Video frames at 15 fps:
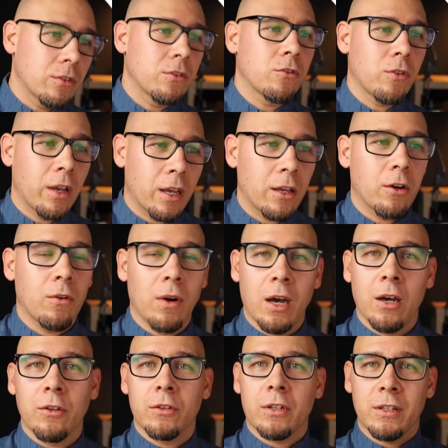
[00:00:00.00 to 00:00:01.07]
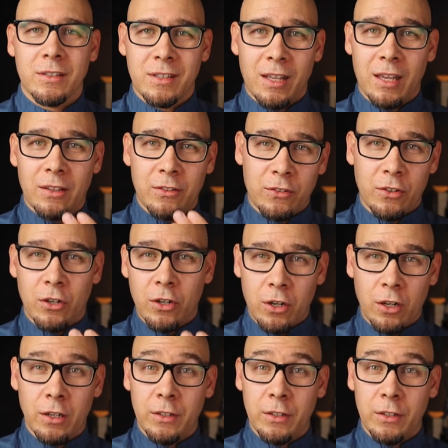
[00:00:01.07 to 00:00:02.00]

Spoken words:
drag it around because that circle